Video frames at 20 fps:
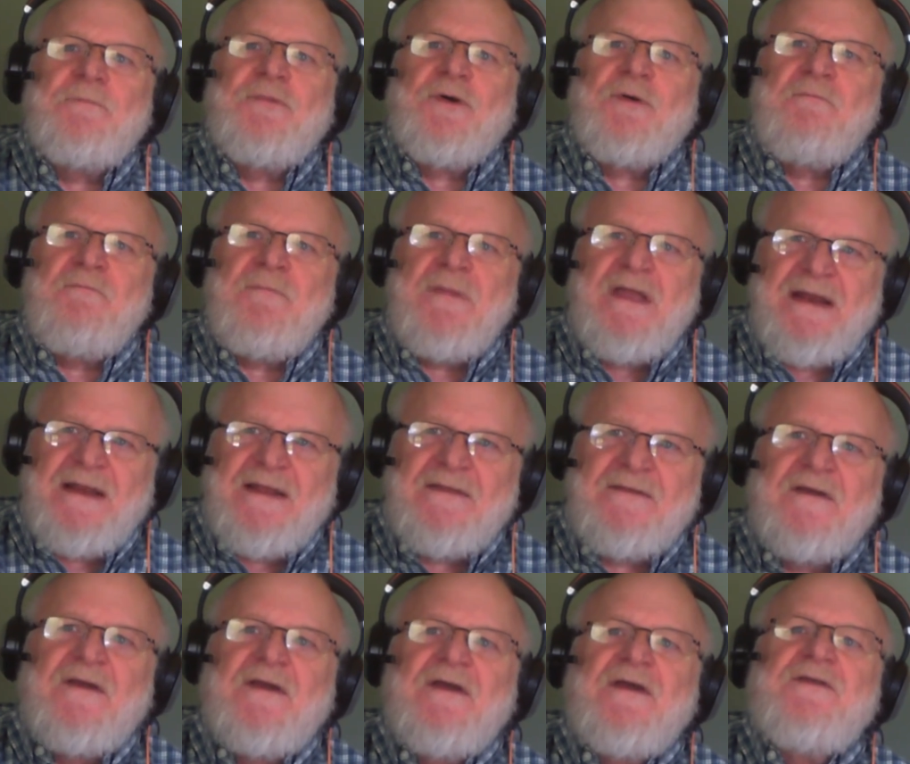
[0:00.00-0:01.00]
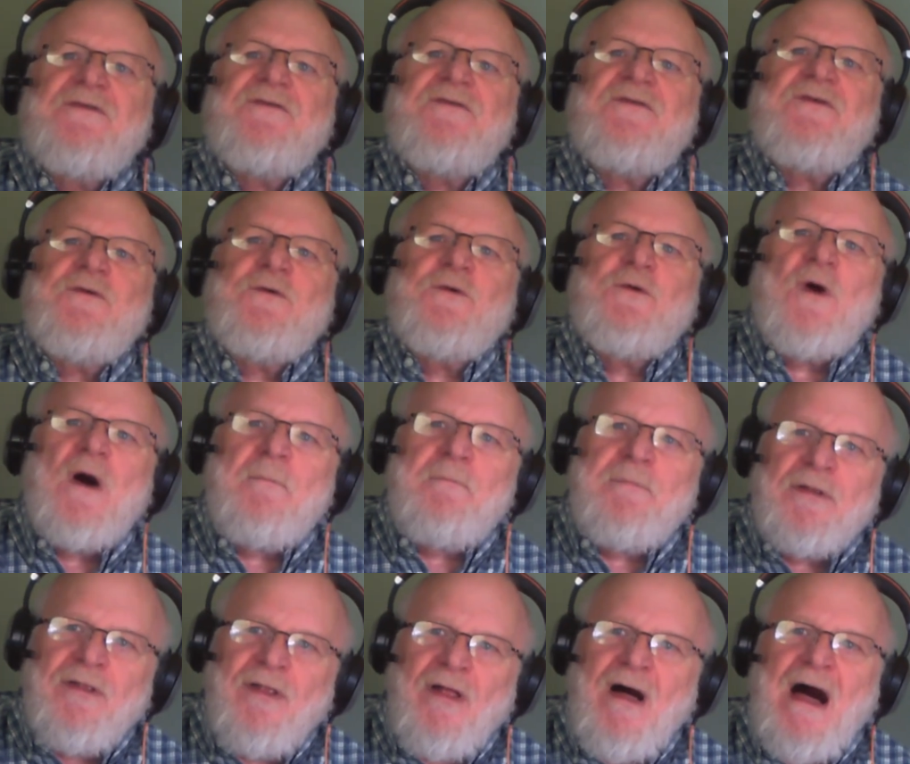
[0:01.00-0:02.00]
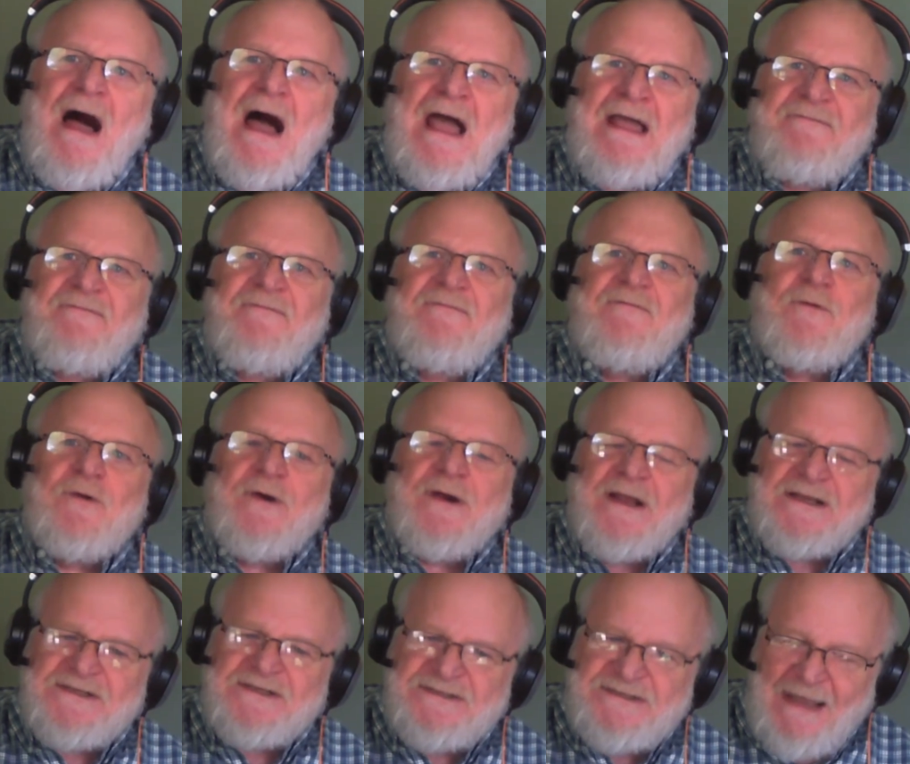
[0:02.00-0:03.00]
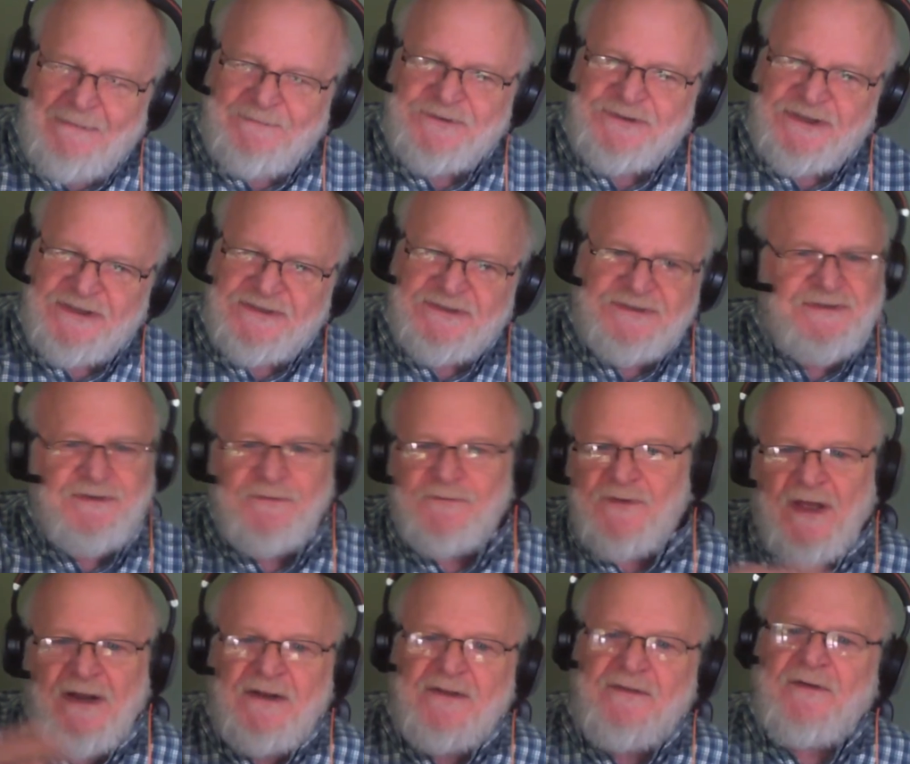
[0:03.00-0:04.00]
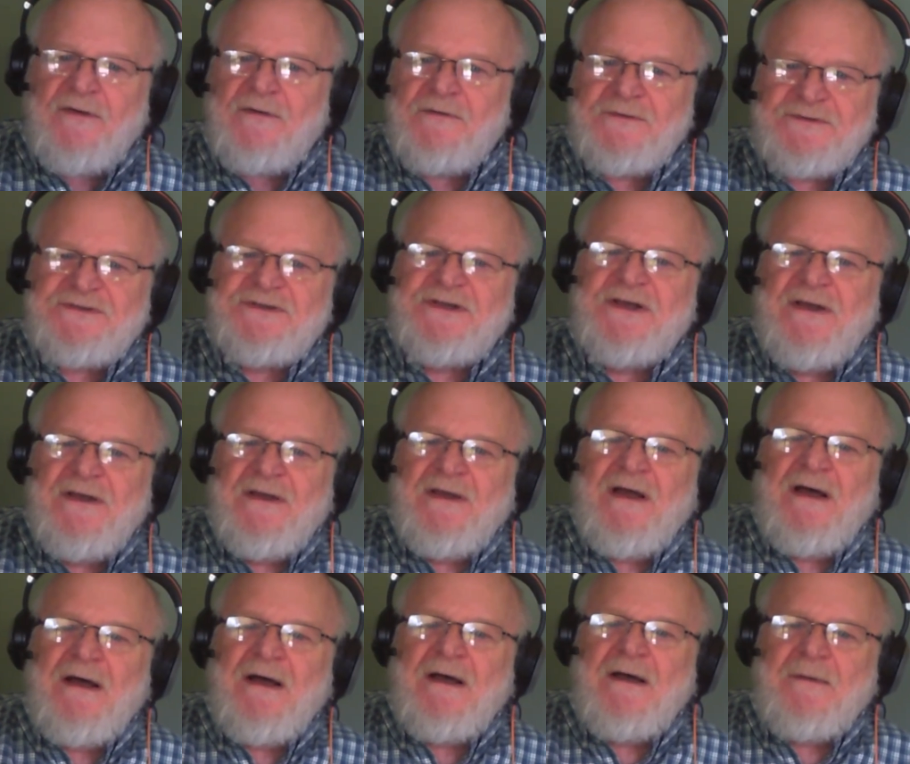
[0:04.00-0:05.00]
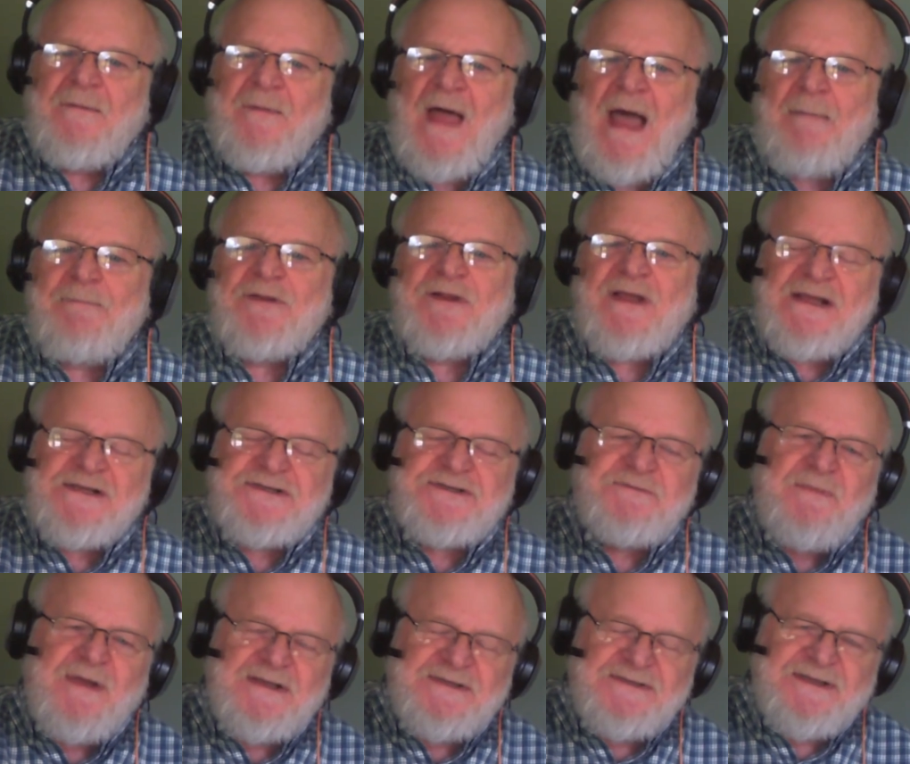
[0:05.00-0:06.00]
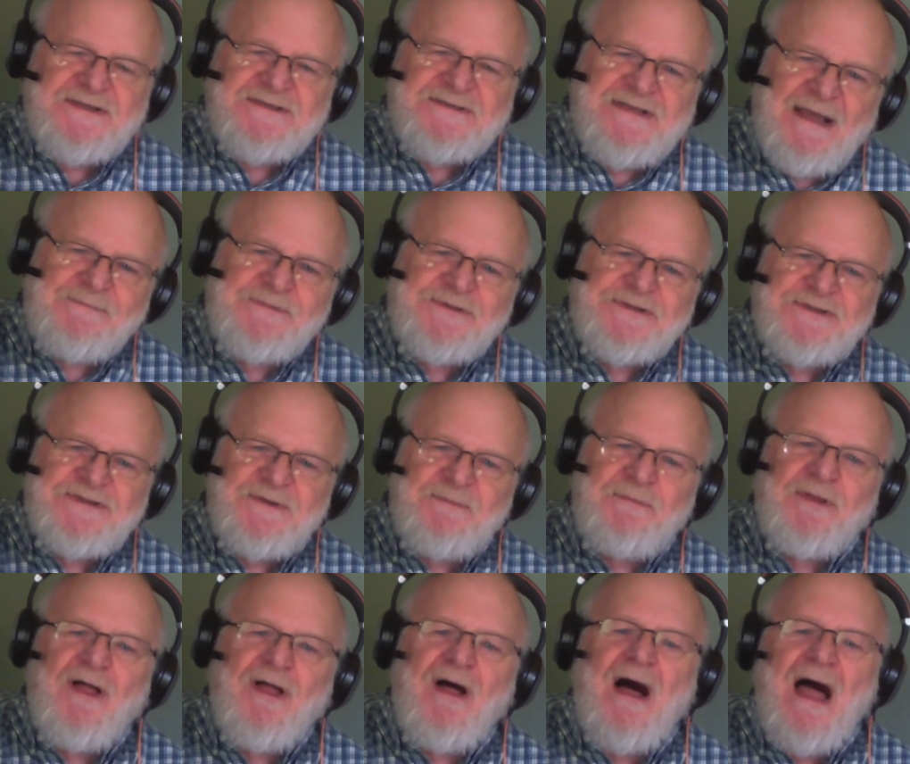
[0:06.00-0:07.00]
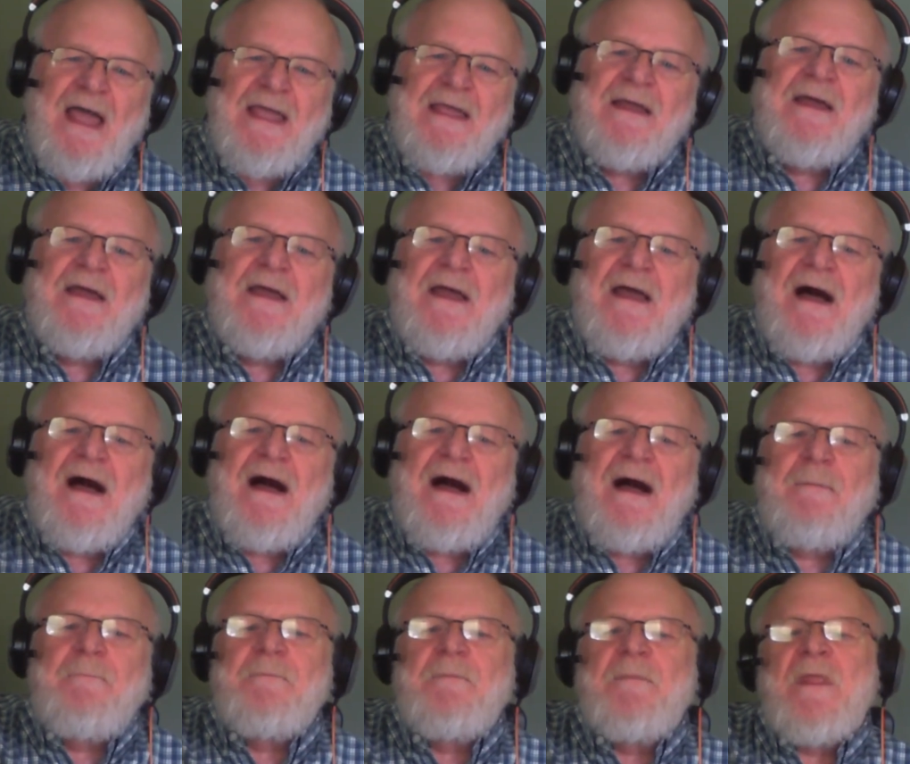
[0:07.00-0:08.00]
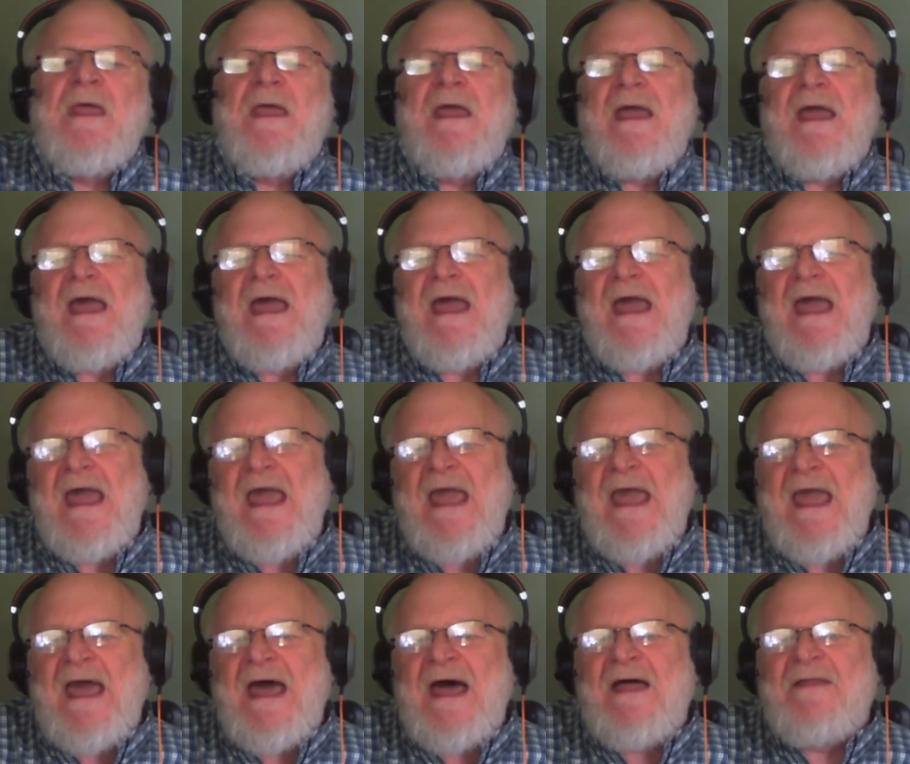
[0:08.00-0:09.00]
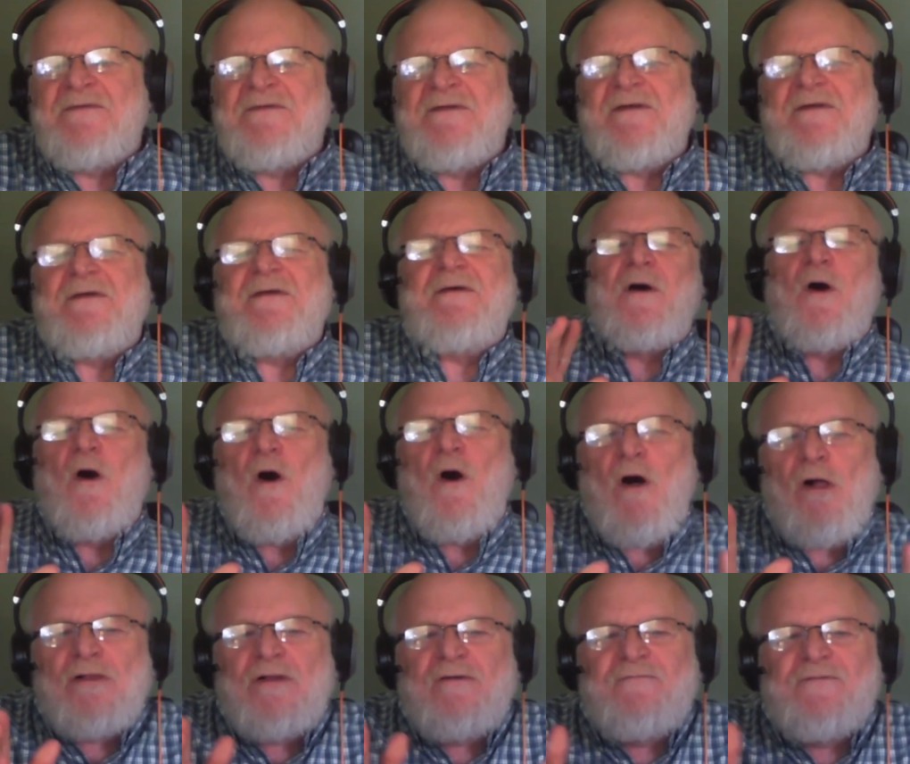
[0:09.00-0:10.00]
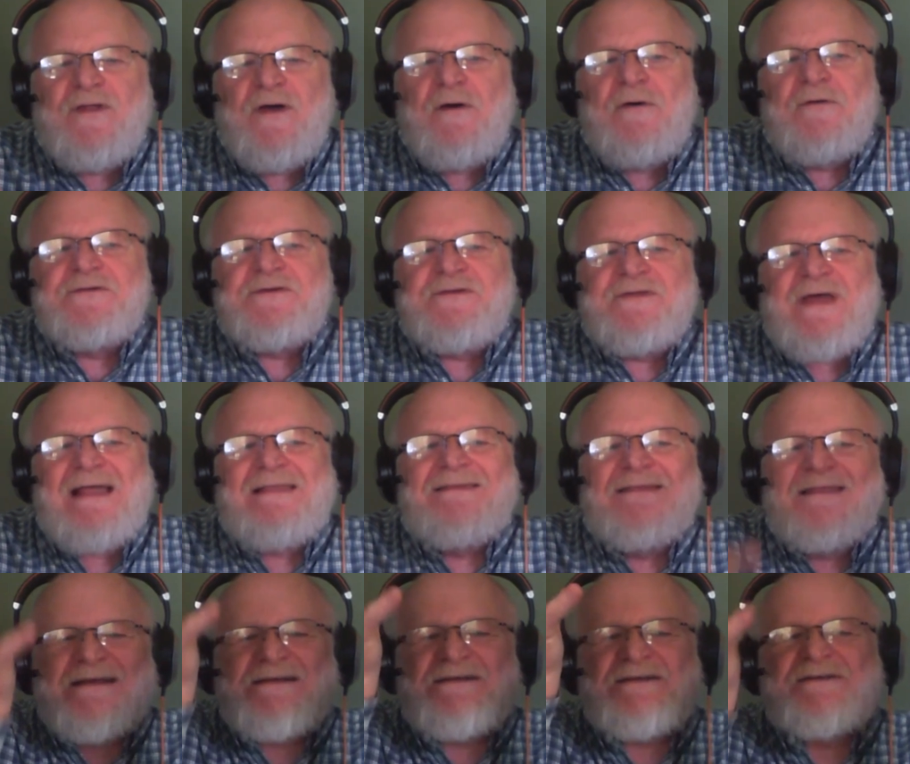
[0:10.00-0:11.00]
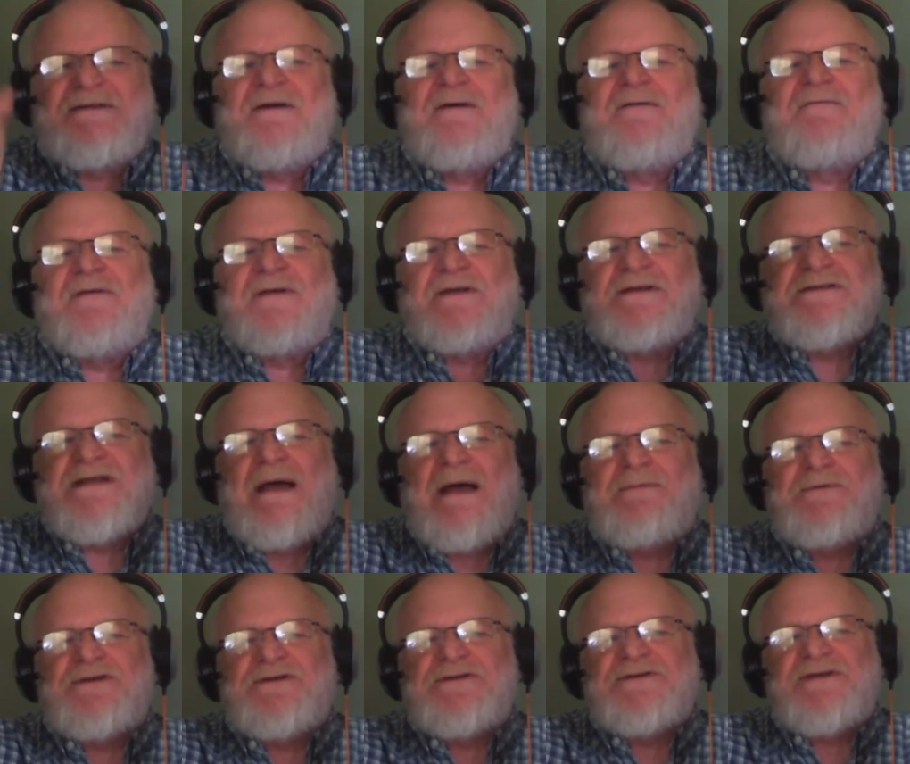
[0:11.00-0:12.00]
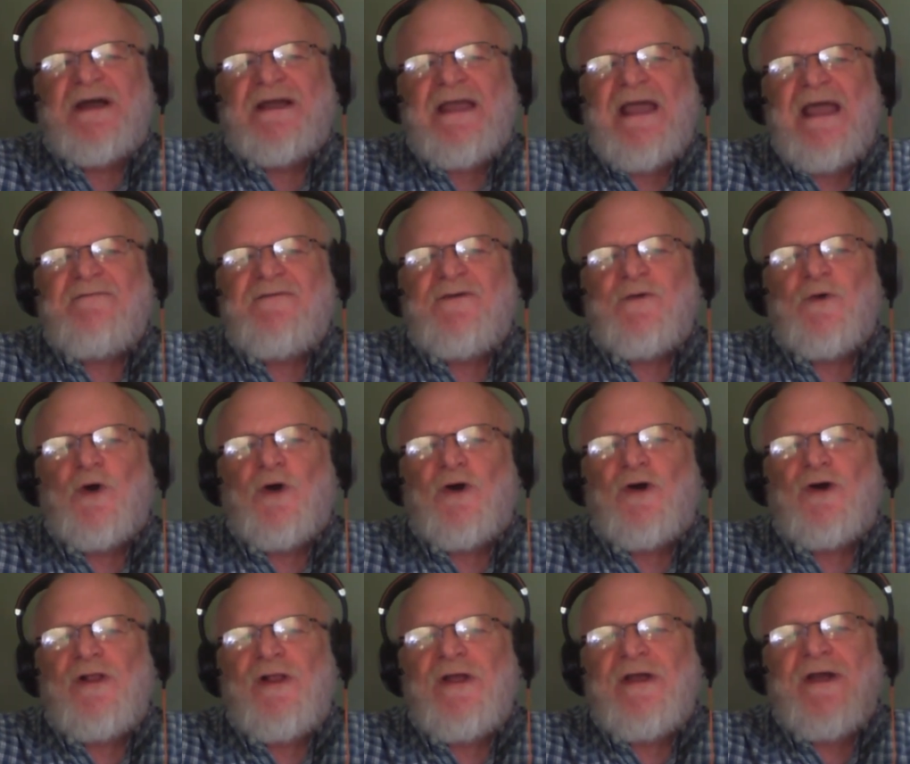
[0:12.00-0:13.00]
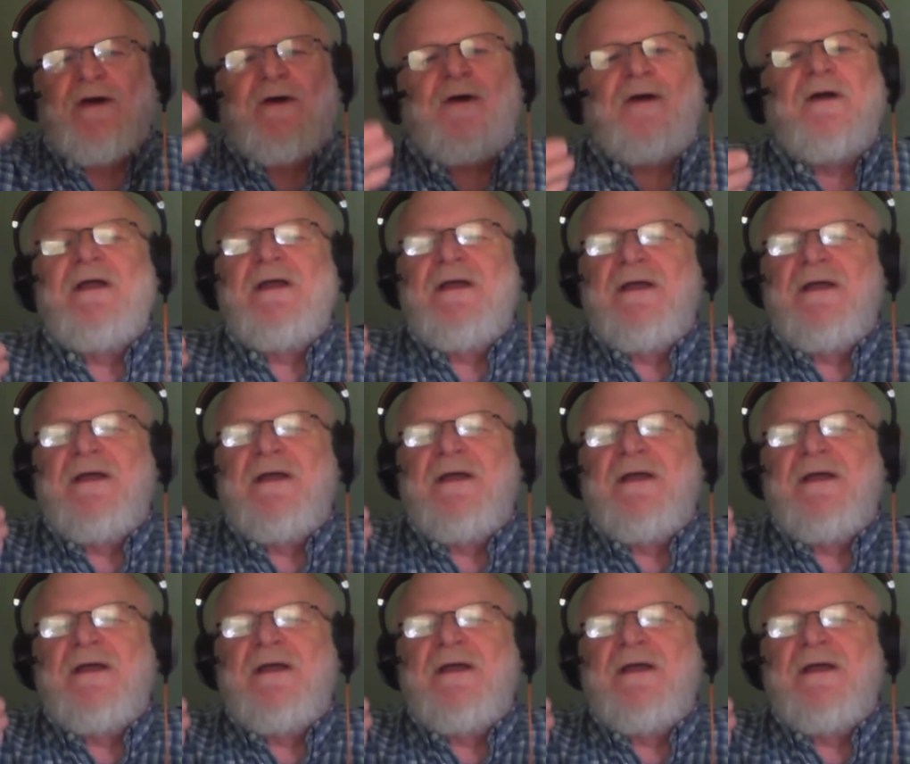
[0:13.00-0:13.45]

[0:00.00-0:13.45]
permitted to apply for exceptions. So none of those application-based exceptions apply. And all of those, that list of exceptions I gave you earlier,